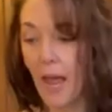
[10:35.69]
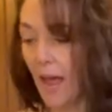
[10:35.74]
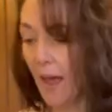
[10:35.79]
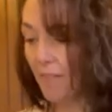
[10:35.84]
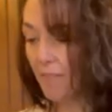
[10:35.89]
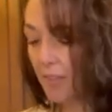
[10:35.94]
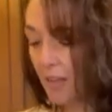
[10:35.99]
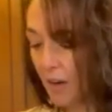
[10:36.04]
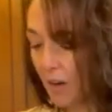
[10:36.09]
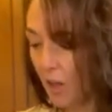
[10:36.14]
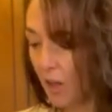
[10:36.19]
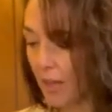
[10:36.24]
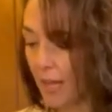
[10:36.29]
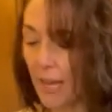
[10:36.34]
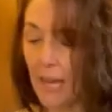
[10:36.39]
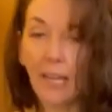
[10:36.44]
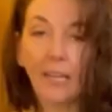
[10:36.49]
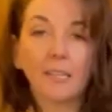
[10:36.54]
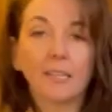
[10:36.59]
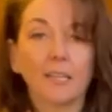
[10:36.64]
Have that all
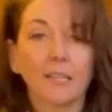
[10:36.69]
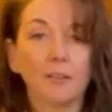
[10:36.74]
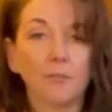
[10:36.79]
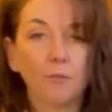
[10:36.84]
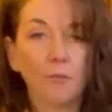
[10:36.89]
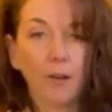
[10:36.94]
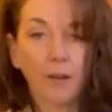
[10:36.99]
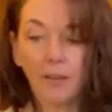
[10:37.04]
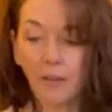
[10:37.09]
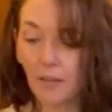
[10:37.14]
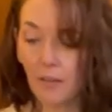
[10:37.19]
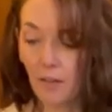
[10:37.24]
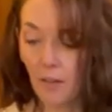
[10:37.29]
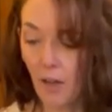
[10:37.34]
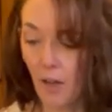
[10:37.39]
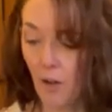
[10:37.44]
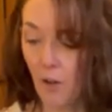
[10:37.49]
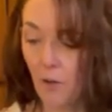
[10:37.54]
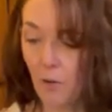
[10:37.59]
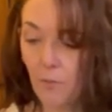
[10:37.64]
handy and ready to
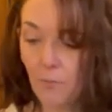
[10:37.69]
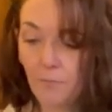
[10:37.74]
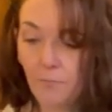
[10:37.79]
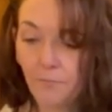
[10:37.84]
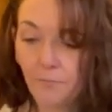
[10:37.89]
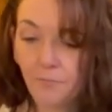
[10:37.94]
go